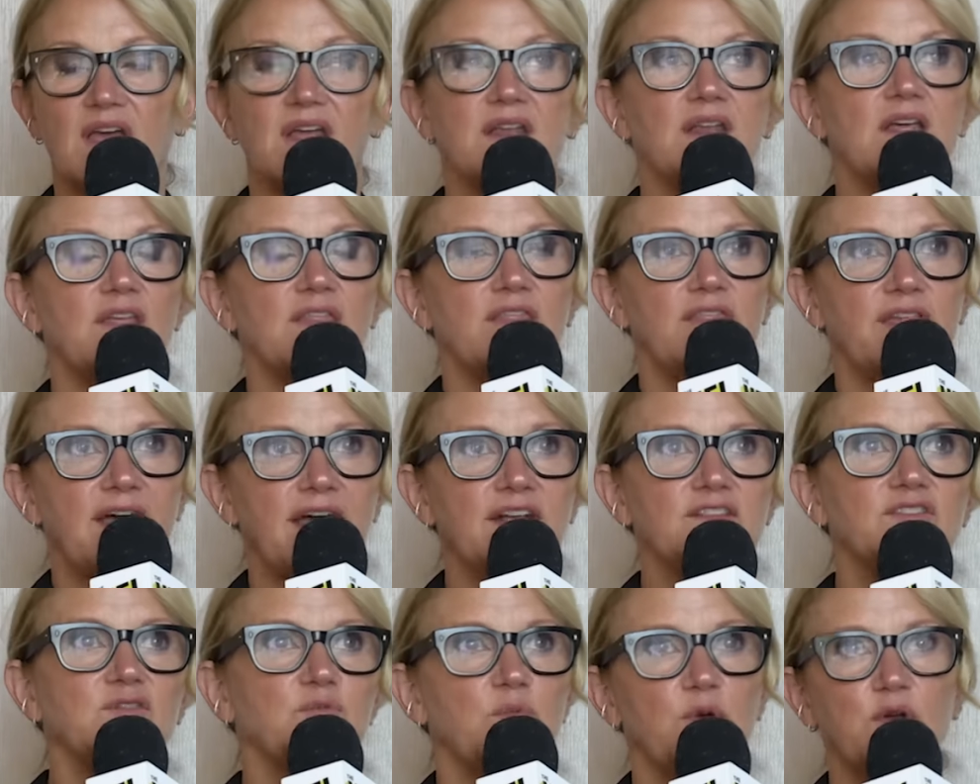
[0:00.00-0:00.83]
And
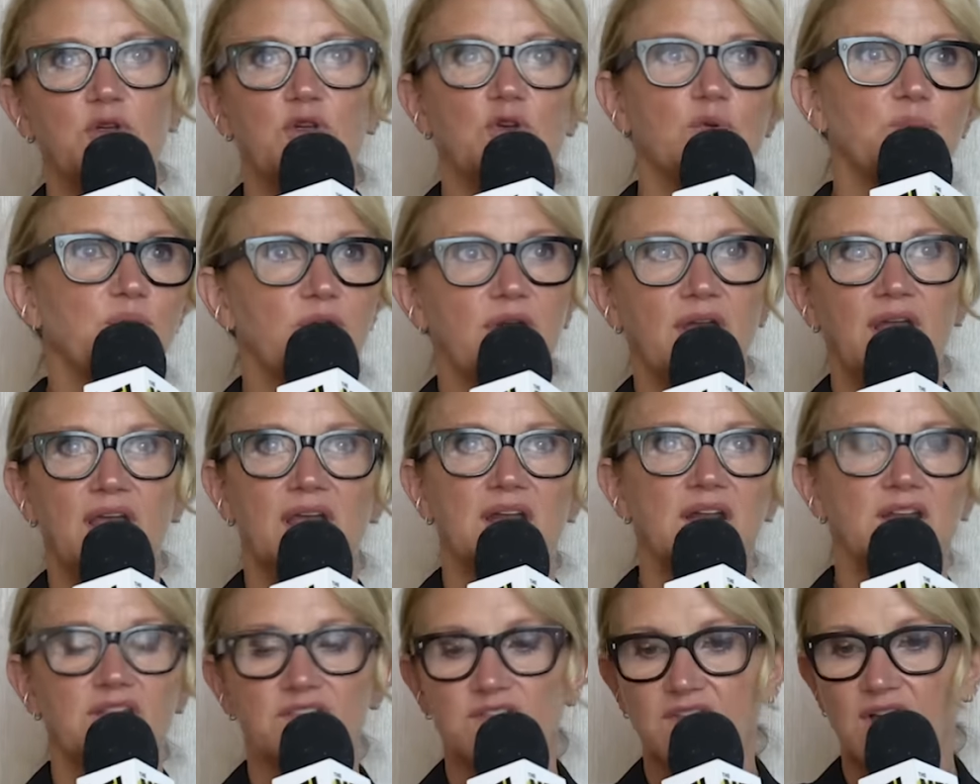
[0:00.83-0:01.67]
that's where your
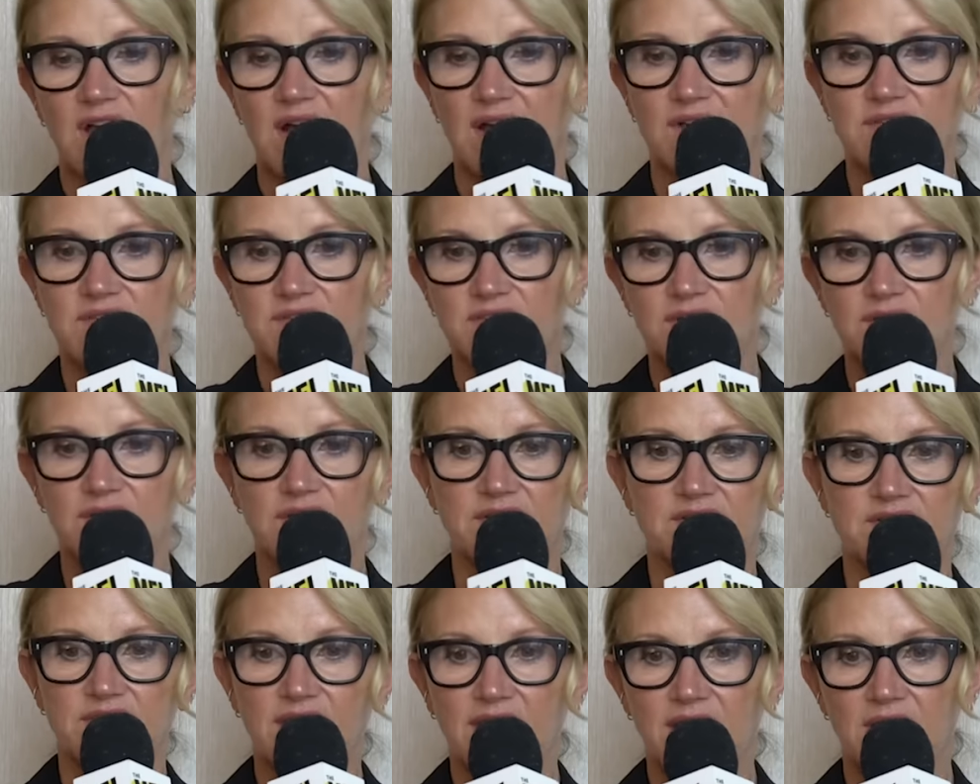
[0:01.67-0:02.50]
brain is
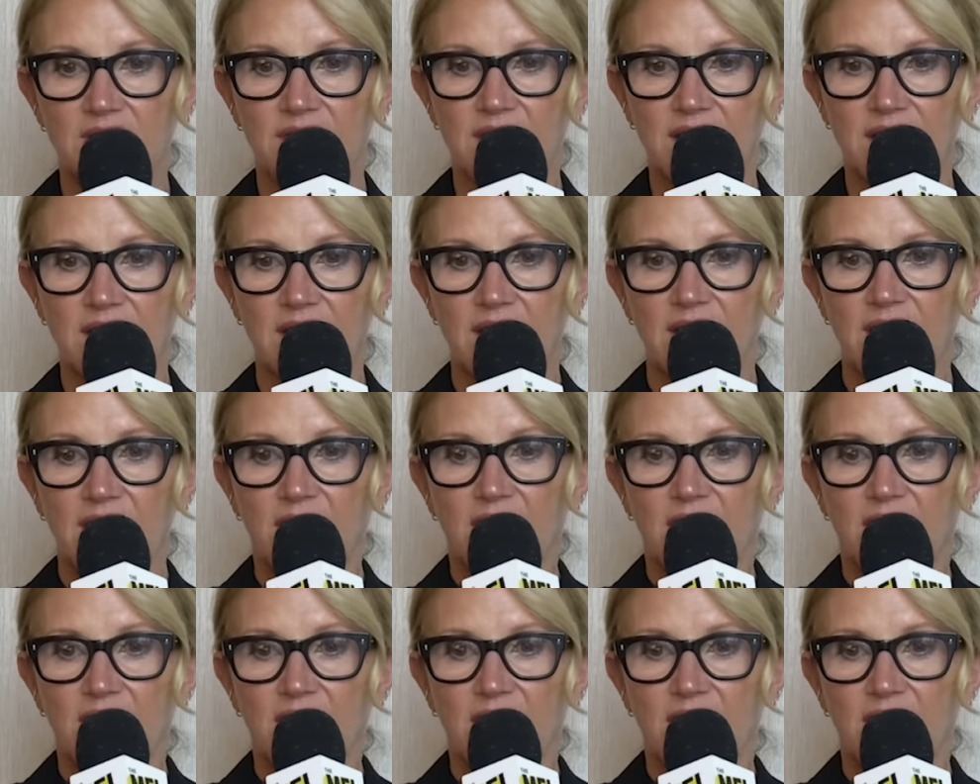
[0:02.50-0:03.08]
constantly settling.